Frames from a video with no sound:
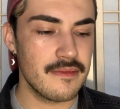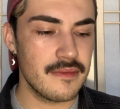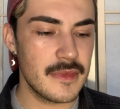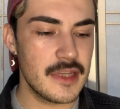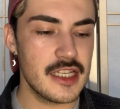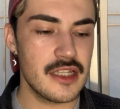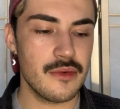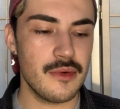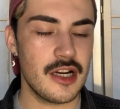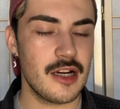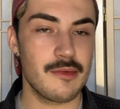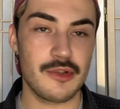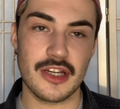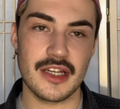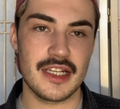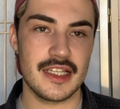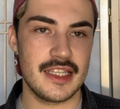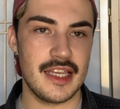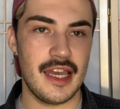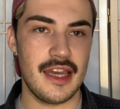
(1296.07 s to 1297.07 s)
this is what I'm
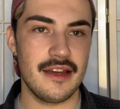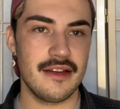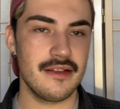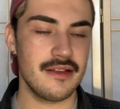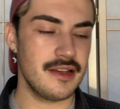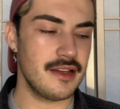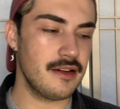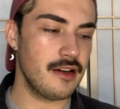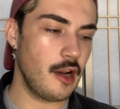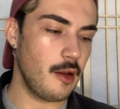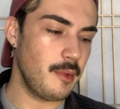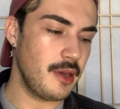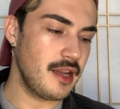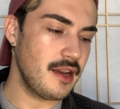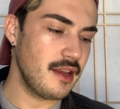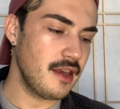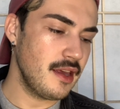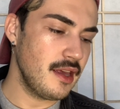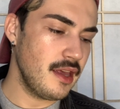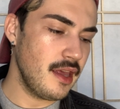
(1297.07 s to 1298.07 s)
trying to say, you know what I
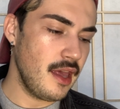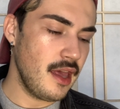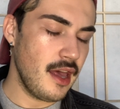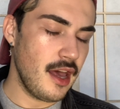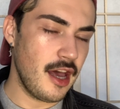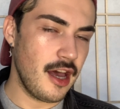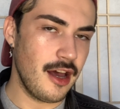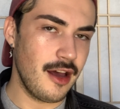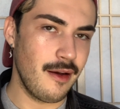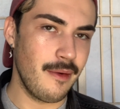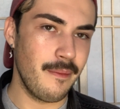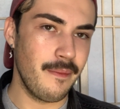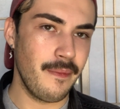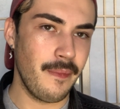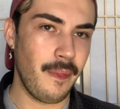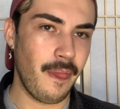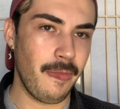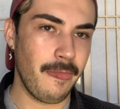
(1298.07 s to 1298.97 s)
mean?